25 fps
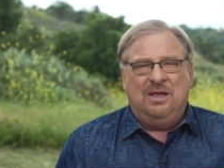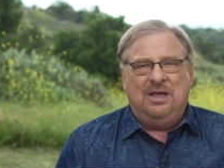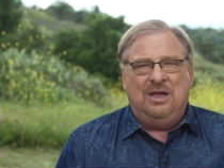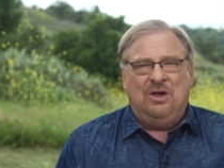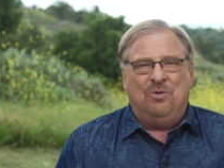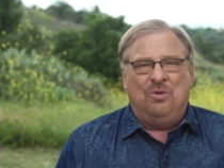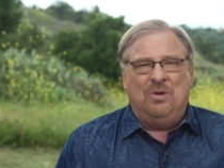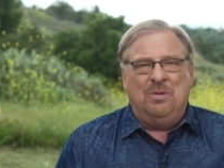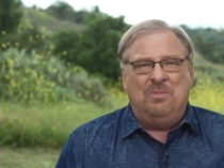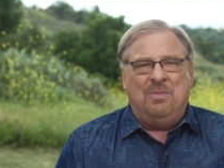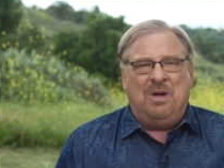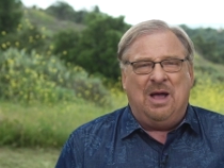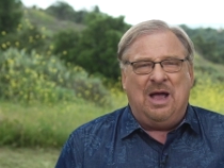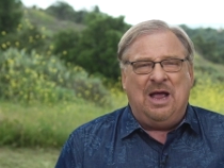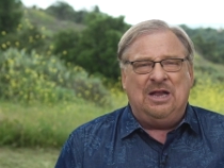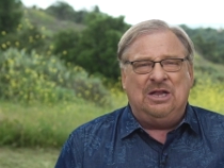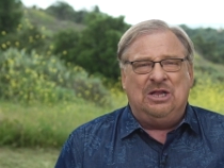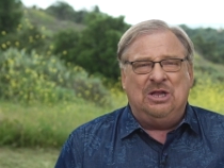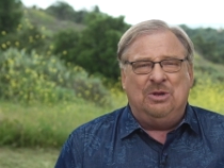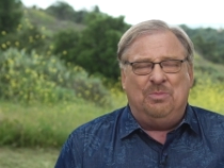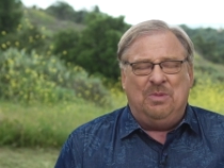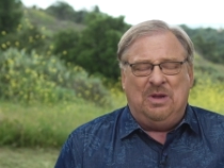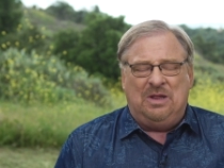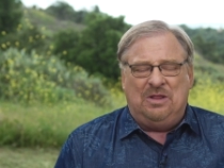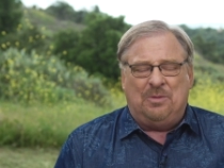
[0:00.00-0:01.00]
it
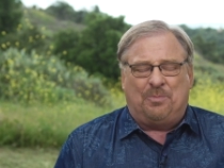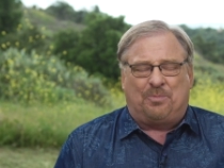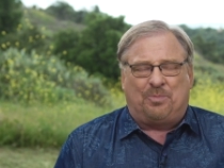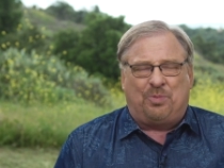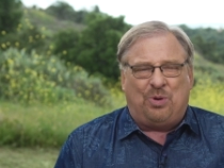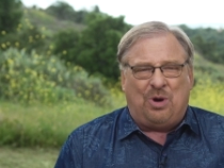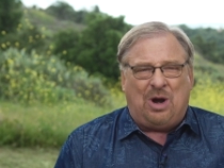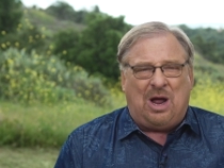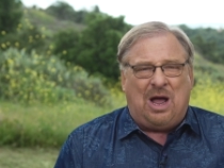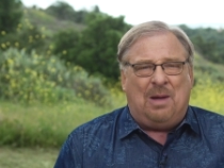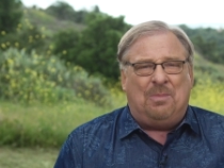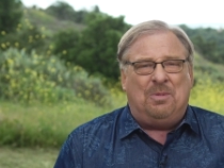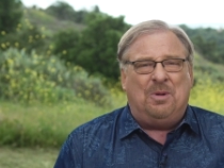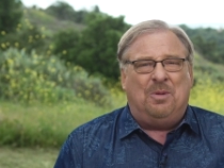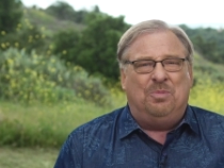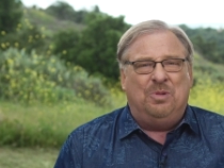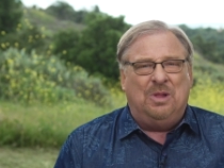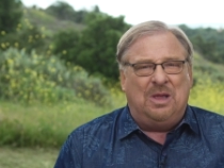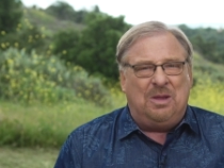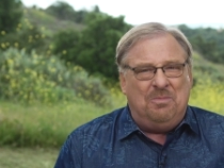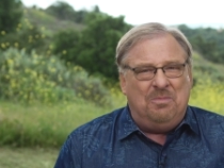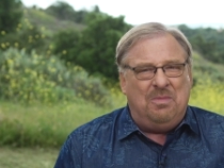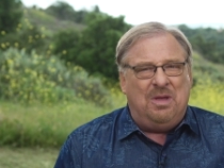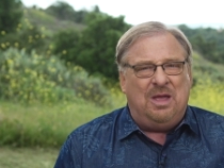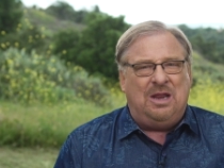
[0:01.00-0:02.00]
reminded me that
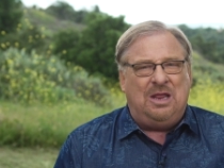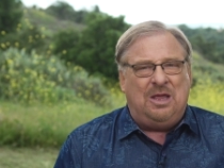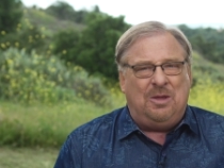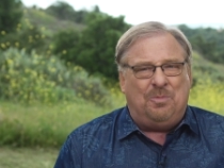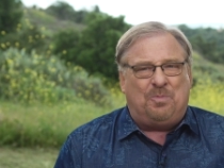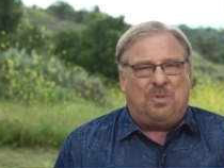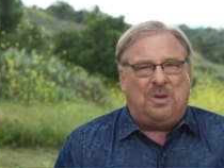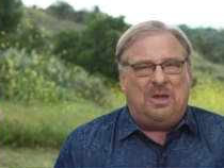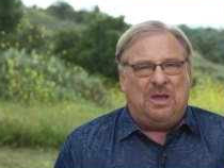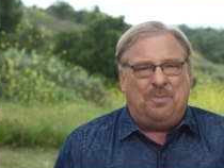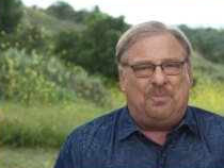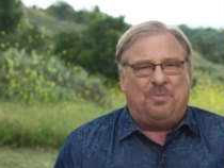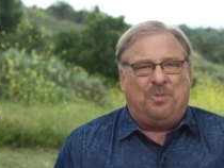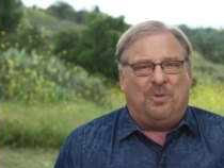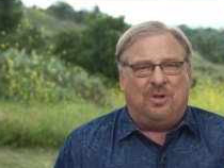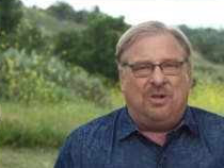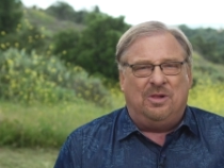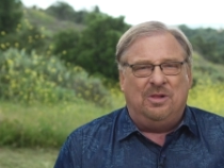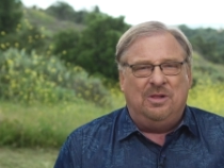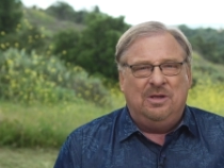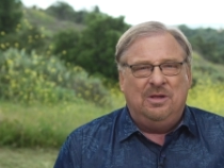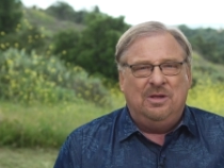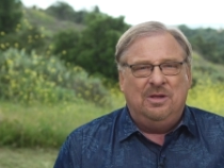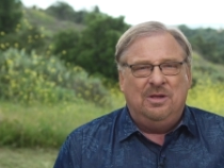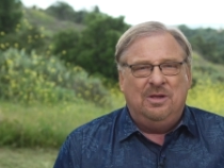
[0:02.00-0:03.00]
probably many
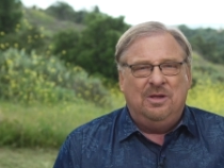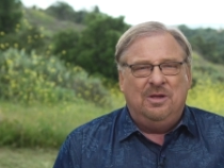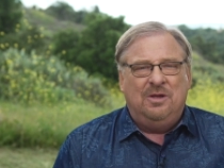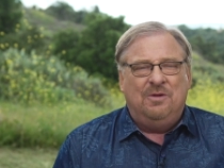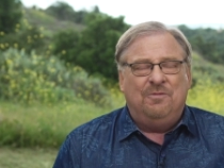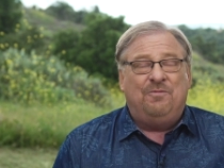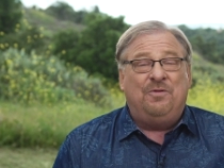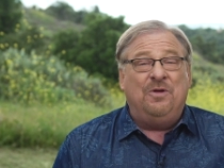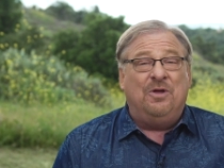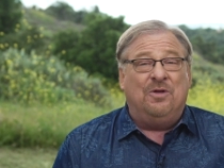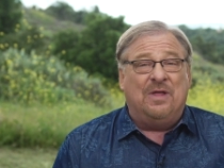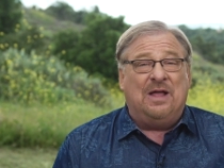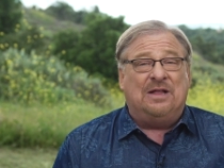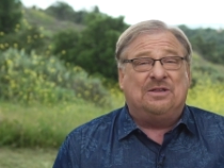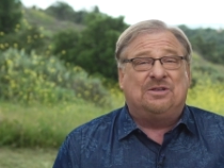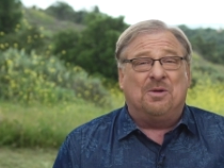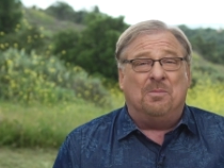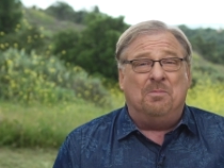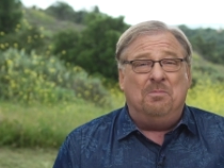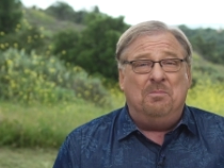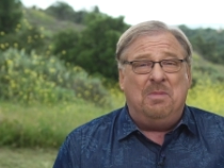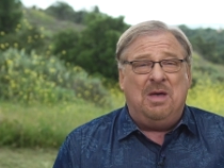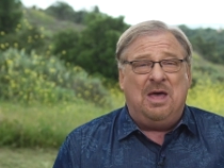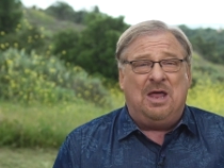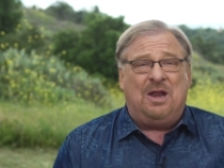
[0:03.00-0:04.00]
people feel that's a
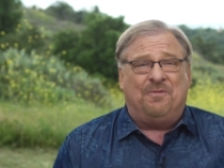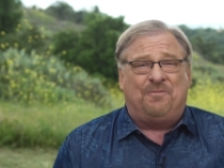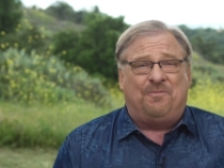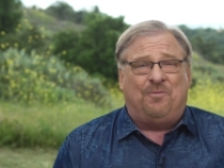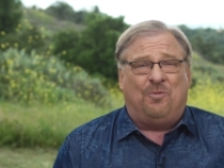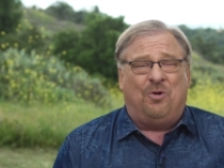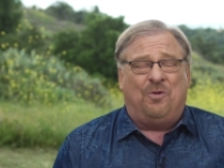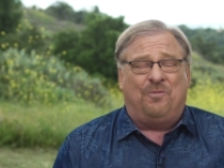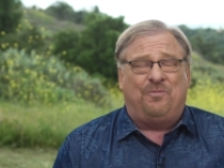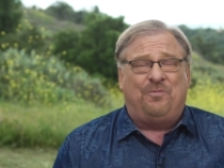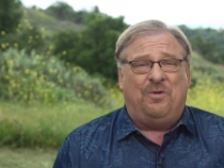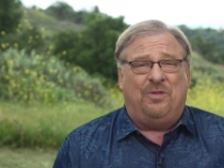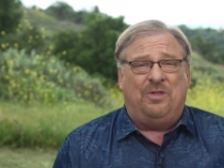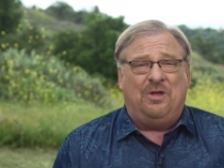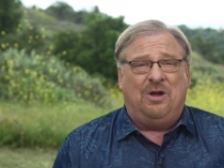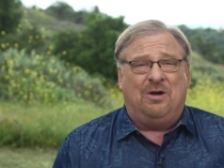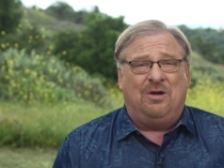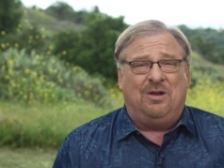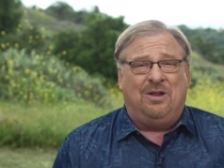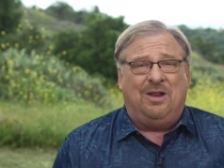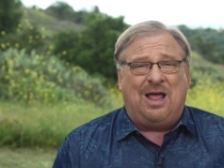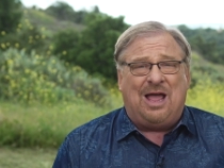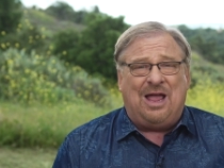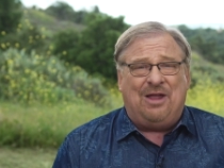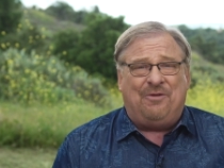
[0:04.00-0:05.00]
metaphor for their
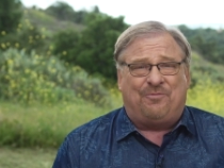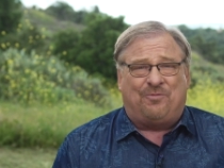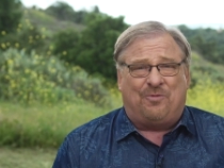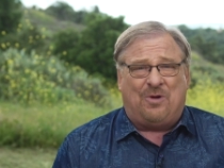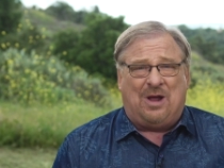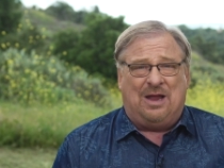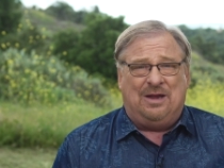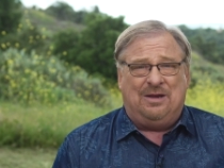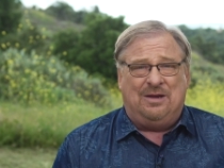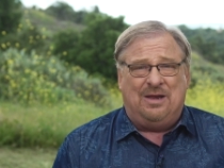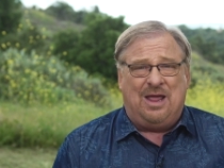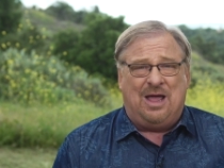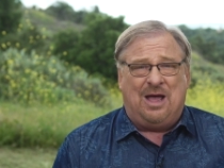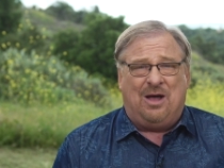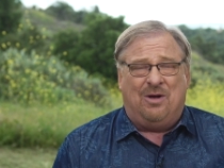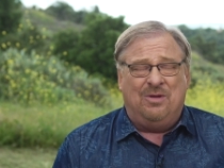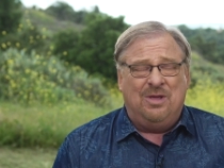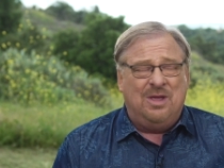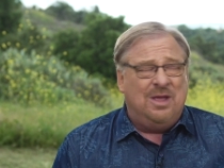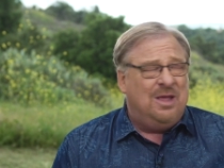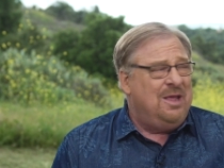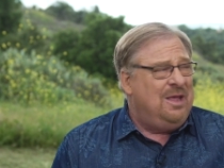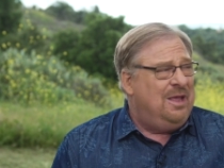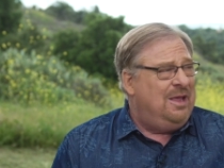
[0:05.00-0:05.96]
life right now.